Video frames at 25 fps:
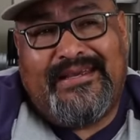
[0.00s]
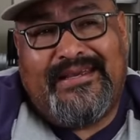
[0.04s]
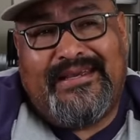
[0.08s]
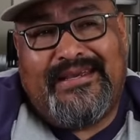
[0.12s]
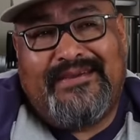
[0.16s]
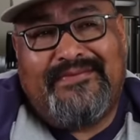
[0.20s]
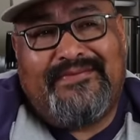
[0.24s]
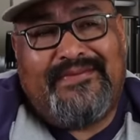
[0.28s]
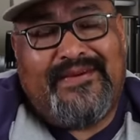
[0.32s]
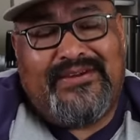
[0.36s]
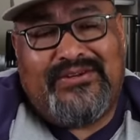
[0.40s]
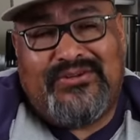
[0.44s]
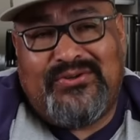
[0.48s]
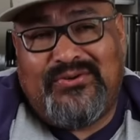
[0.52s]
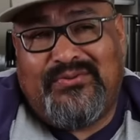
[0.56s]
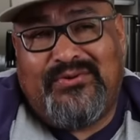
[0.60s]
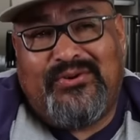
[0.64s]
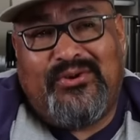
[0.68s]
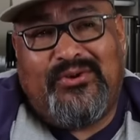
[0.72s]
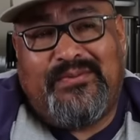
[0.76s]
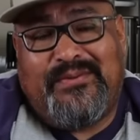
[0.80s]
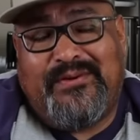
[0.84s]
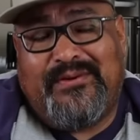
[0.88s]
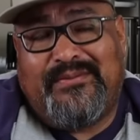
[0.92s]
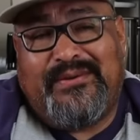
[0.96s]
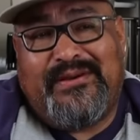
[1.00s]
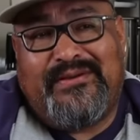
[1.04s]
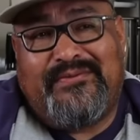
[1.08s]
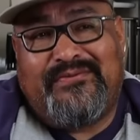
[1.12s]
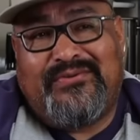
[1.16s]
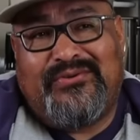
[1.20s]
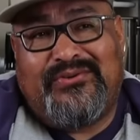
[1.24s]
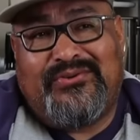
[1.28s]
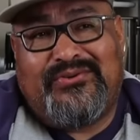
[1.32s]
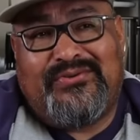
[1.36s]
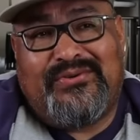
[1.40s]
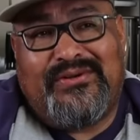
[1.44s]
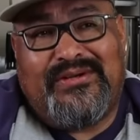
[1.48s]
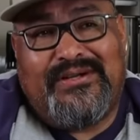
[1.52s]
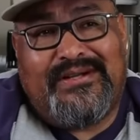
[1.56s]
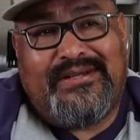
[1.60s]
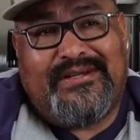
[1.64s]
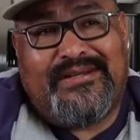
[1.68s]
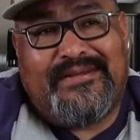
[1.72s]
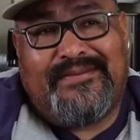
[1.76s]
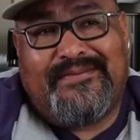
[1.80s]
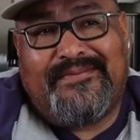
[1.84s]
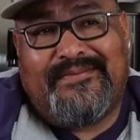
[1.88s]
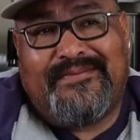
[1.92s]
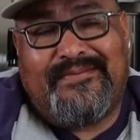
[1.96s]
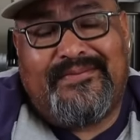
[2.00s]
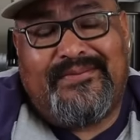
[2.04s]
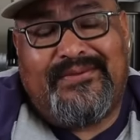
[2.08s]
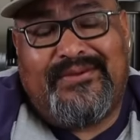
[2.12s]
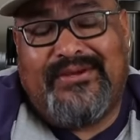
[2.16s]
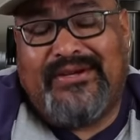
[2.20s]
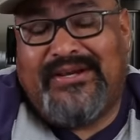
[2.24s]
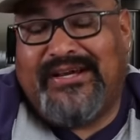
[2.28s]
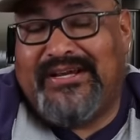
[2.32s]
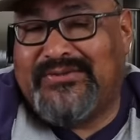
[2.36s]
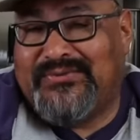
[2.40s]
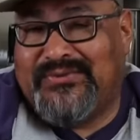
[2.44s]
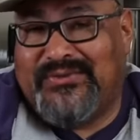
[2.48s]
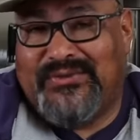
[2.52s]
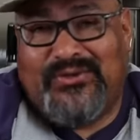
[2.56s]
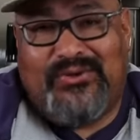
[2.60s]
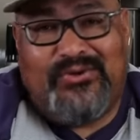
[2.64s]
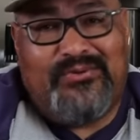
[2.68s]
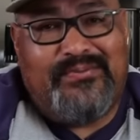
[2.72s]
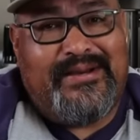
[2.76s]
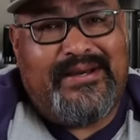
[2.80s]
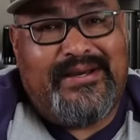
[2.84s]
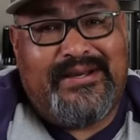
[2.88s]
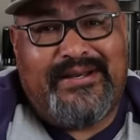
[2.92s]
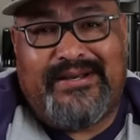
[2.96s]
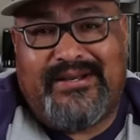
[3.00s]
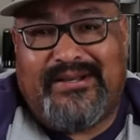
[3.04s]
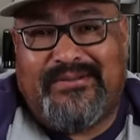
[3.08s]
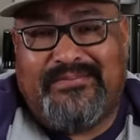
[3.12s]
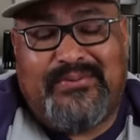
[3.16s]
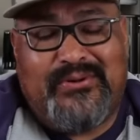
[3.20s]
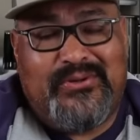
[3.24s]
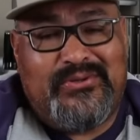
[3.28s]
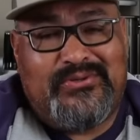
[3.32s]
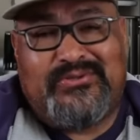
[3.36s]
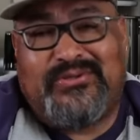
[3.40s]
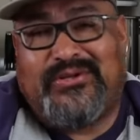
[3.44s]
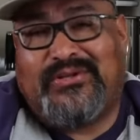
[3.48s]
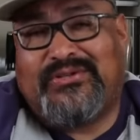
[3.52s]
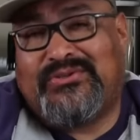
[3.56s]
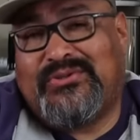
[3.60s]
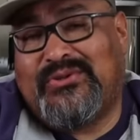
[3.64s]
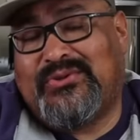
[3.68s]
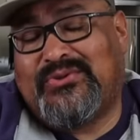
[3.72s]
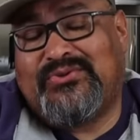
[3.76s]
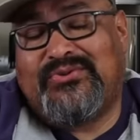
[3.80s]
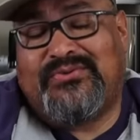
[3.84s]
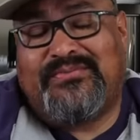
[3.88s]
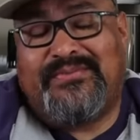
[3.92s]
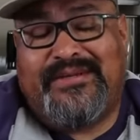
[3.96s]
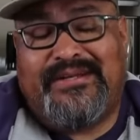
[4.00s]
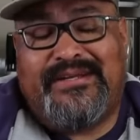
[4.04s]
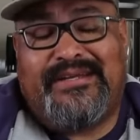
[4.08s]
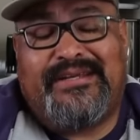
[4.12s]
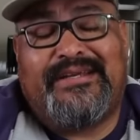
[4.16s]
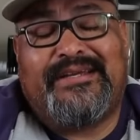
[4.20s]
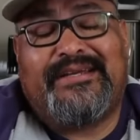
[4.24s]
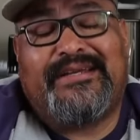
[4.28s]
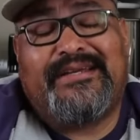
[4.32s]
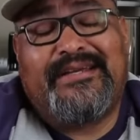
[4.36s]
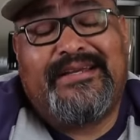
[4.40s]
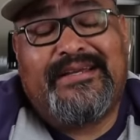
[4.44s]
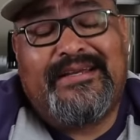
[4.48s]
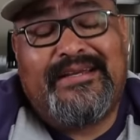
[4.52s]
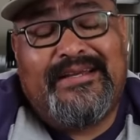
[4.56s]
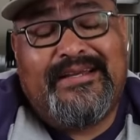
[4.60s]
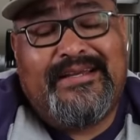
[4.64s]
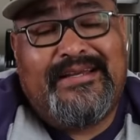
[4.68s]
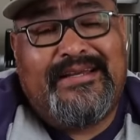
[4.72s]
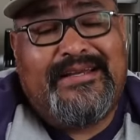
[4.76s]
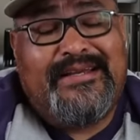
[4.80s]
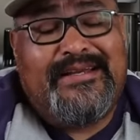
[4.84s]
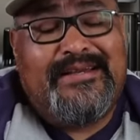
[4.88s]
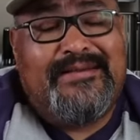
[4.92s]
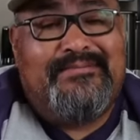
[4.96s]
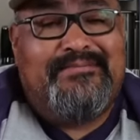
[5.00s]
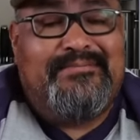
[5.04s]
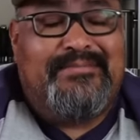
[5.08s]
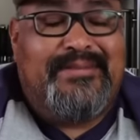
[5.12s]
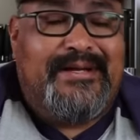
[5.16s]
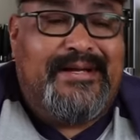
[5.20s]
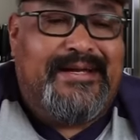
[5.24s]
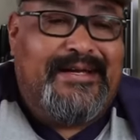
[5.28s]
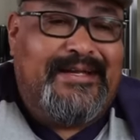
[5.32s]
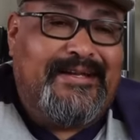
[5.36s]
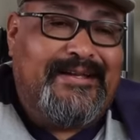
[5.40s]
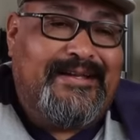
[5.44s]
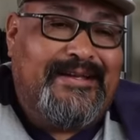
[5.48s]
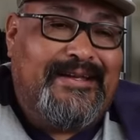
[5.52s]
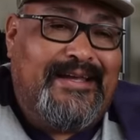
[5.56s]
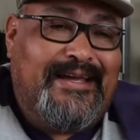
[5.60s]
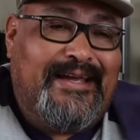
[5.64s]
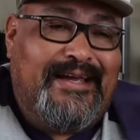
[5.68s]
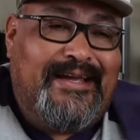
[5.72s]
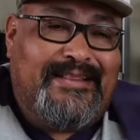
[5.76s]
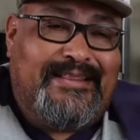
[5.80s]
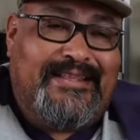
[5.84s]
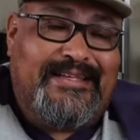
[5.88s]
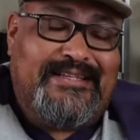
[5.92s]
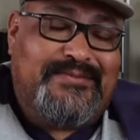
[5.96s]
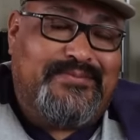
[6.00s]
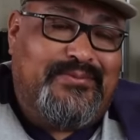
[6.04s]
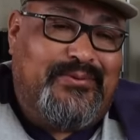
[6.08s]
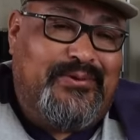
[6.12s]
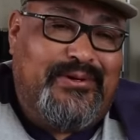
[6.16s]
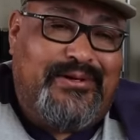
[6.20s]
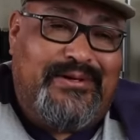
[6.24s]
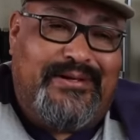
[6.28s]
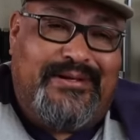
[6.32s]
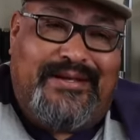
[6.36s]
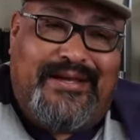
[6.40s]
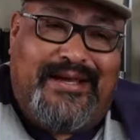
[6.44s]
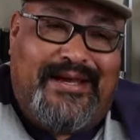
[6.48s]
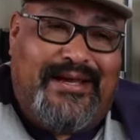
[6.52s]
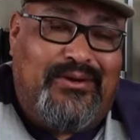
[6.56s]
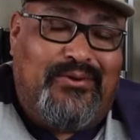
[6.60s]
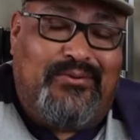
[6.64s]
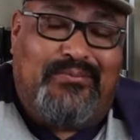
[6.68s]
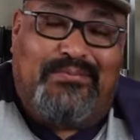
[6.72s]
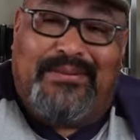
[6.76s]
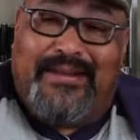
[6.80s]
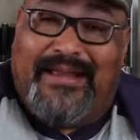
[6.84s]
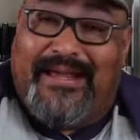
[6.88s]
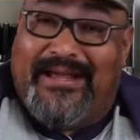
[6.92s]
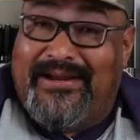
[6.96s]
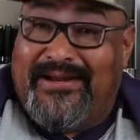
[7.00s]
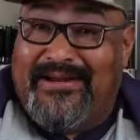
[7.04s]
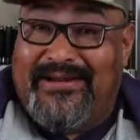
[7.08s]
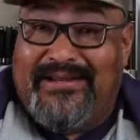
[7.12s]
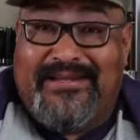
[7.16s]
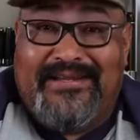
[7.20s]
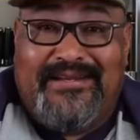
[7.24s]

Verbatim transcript: if I do reopen up my food truck, you guys will know about it. I'll post it on social media, but at this point, I don't plan on